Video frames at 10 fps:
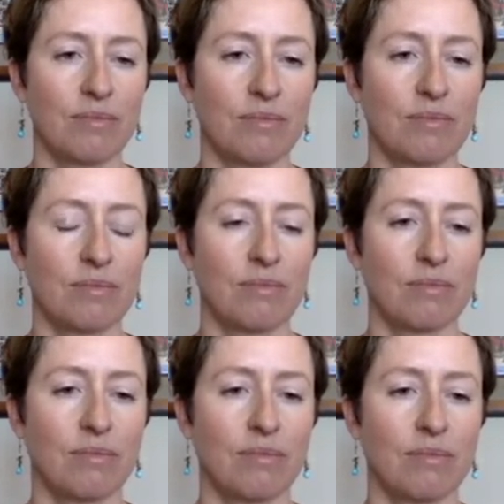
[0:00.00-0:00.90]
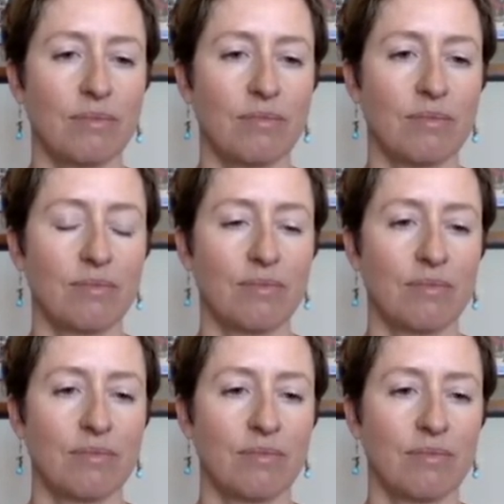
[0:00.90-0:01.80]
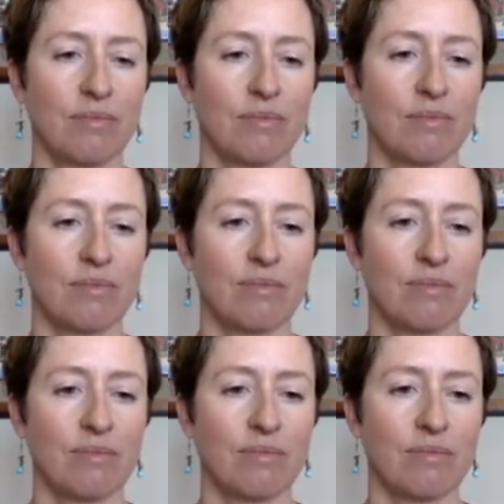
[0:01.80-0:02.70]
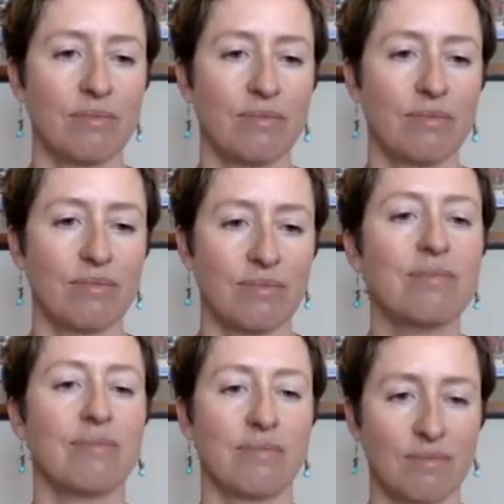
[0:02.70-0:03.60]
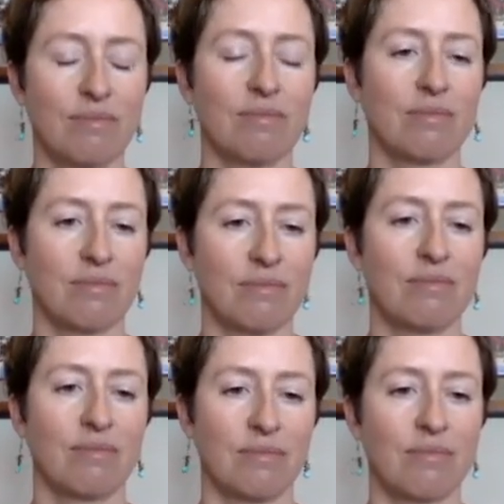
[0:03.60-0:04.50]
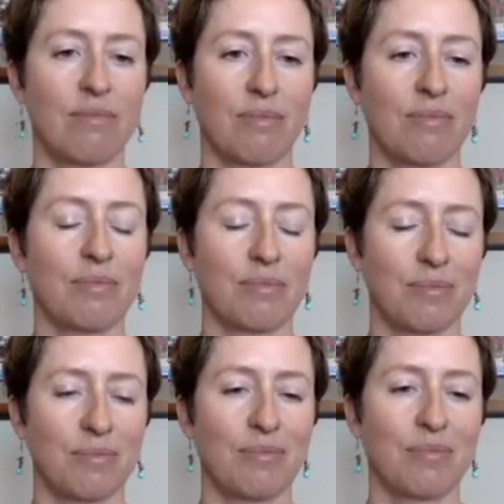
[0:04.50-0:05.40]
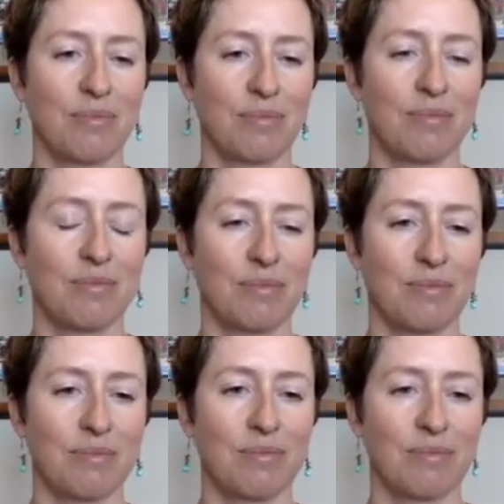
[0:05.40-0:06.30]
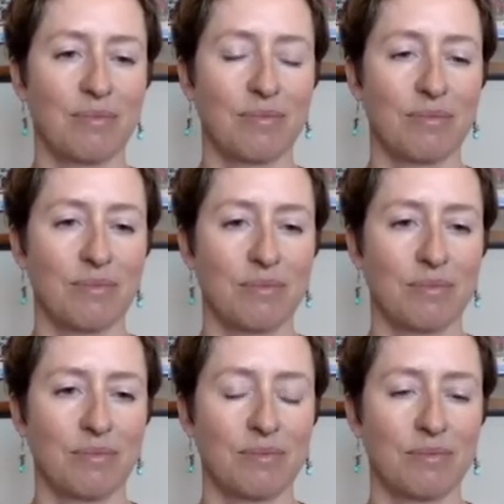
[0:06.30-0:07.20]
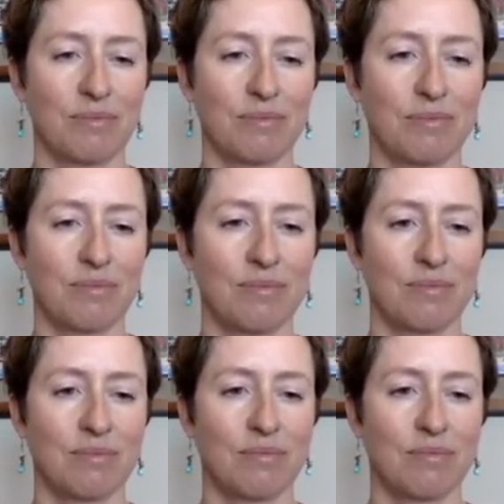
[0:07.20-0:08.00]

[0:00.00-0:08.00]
The person shown says nothing.